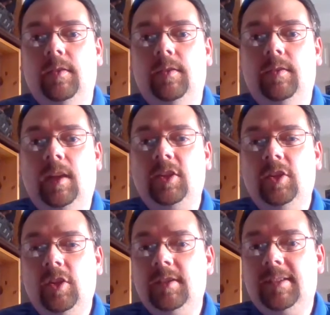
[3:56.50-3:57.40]
That's a
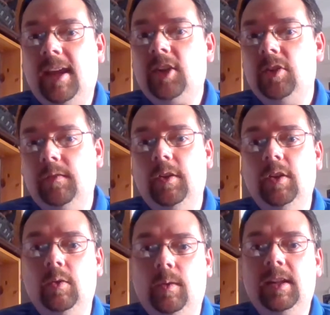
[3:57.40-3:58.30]
good section for
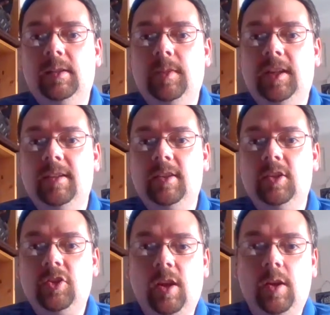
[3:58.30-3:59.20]
you to read because it
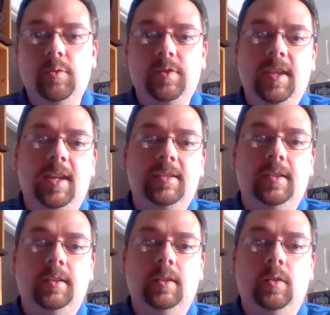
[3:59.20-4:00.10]
shows
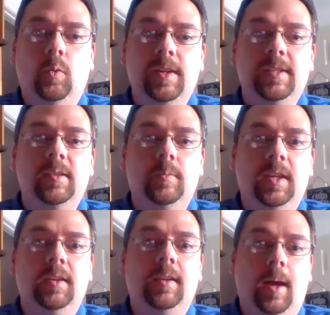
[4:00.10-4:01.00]
that wisdom
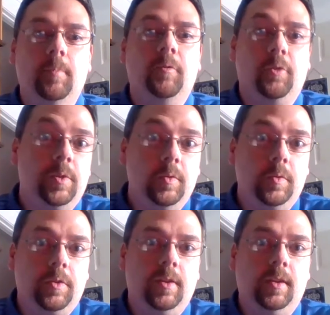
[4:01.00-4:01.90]
can come from
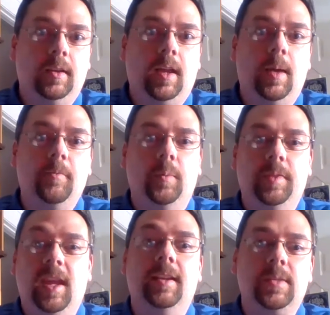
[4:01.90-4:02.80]
youth, can come
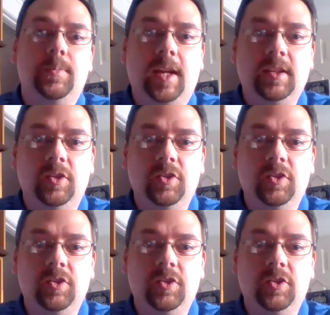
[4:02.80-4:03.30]
from the unexpected